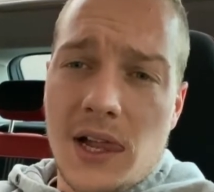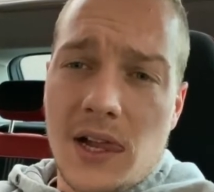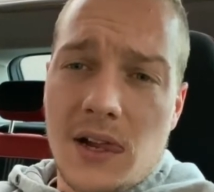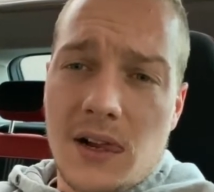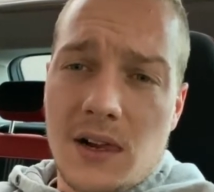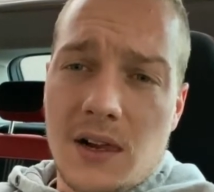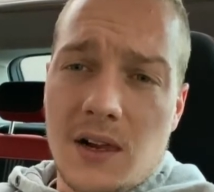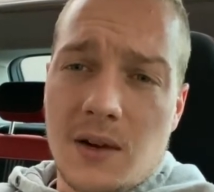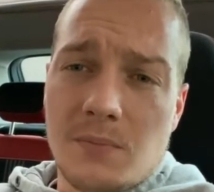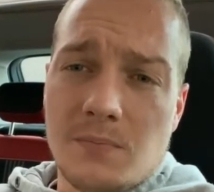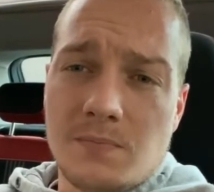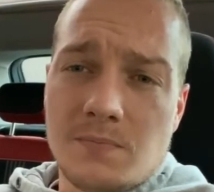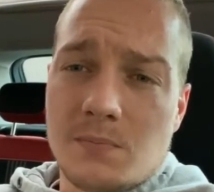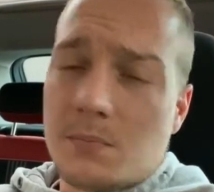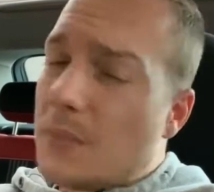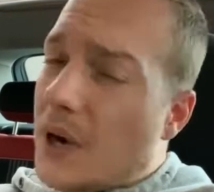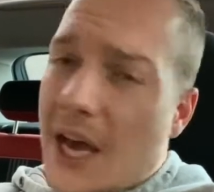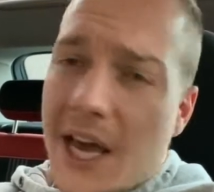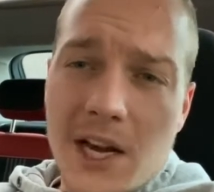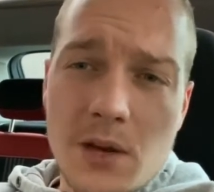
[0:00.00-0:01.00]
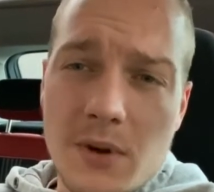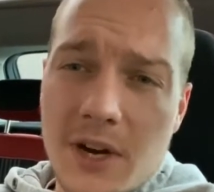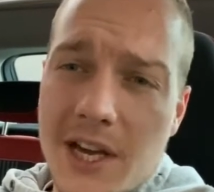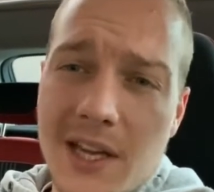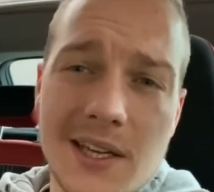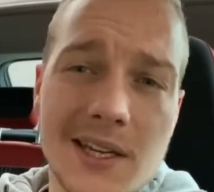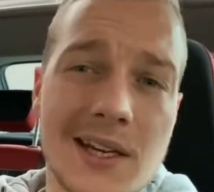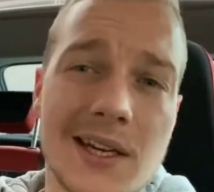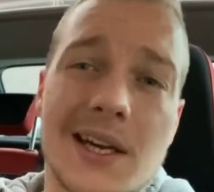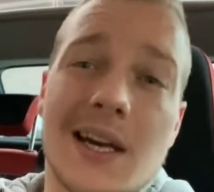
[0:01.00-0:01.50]
But
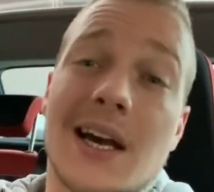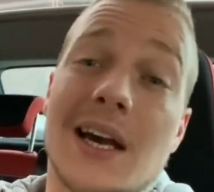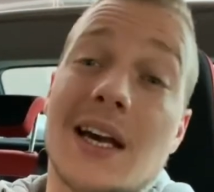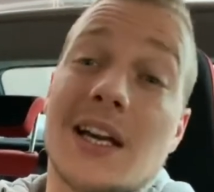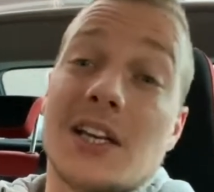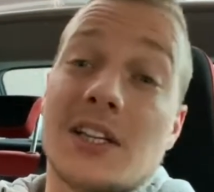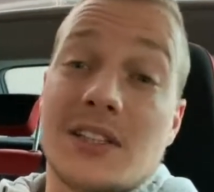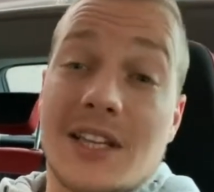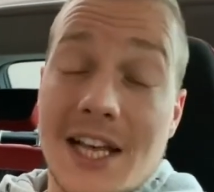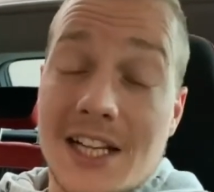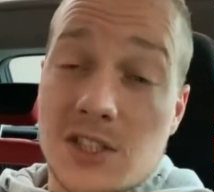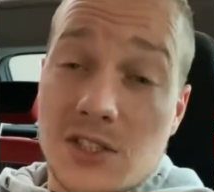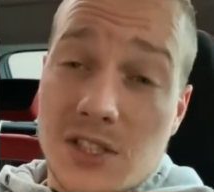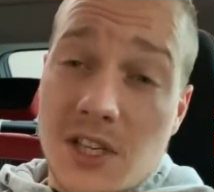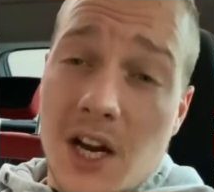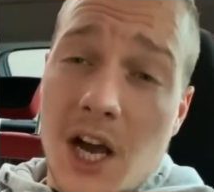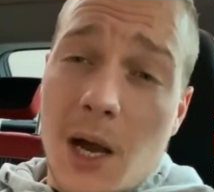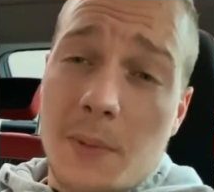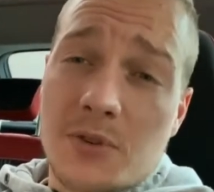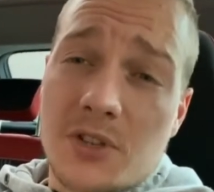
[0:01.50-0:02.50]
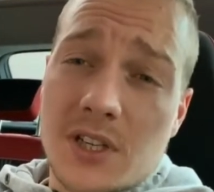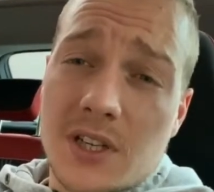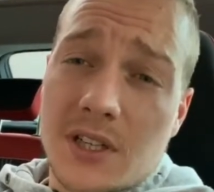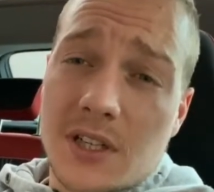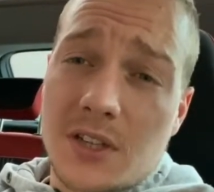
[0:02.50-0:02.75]
anyway, that's an option.